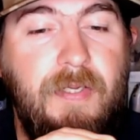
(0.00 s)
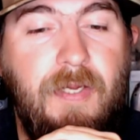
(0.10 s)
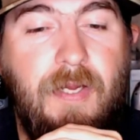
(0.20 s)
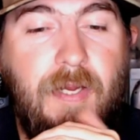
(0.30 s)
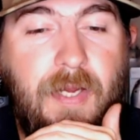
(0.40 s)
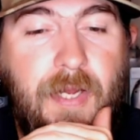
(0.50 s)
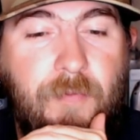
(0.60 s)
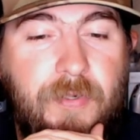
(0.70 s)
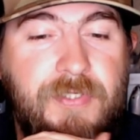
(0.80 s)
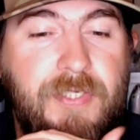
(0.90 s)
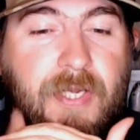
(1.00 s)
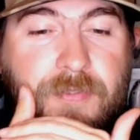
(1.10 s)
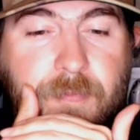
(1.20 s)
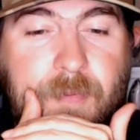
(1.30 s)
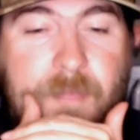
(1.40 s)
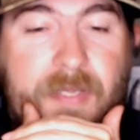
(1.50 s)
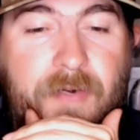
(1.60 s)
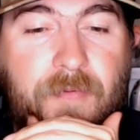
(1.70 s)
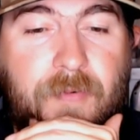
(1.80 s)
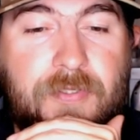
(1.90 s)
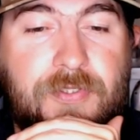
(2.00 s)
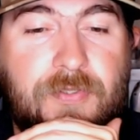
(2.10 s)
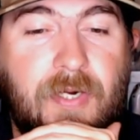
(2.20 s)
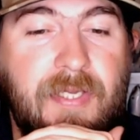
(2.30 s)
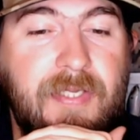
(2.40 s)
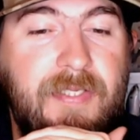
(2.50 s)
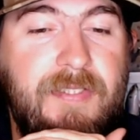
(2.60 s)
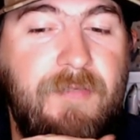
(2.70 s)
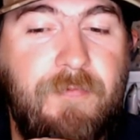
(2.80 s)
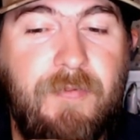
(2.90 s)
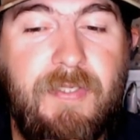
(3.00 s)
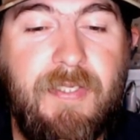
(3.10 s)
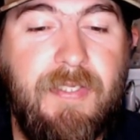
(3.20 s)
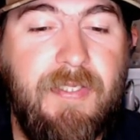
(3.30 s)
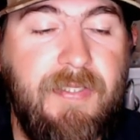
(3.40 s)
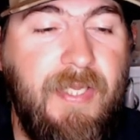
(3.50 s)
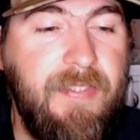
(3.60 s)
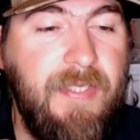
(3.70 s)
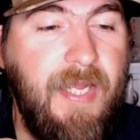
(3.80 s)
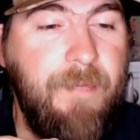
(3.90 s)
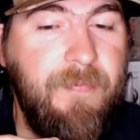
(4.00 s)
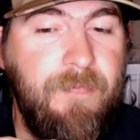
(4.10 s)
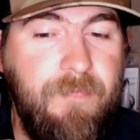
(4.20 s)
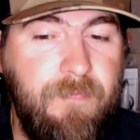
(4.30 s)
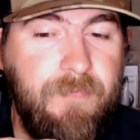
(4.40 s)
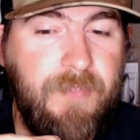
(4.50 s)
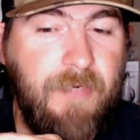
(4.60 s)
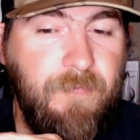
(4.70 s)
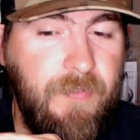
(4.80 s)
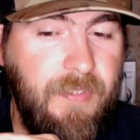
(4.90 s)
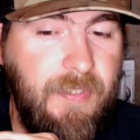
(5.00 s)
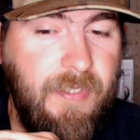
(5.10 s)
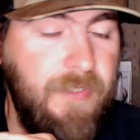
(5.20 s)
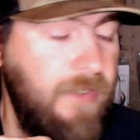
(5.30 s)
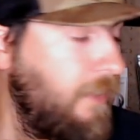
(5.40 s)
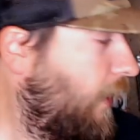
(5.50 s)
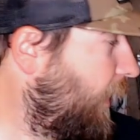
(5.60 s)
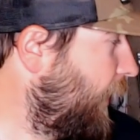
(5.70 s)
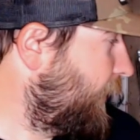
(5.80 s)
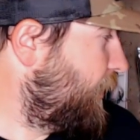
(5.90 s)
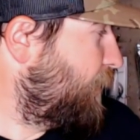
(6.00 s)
Uh, I'll reach out to my man over at Strike King, see if we can't get that to happen. Definitely can get a... We've got these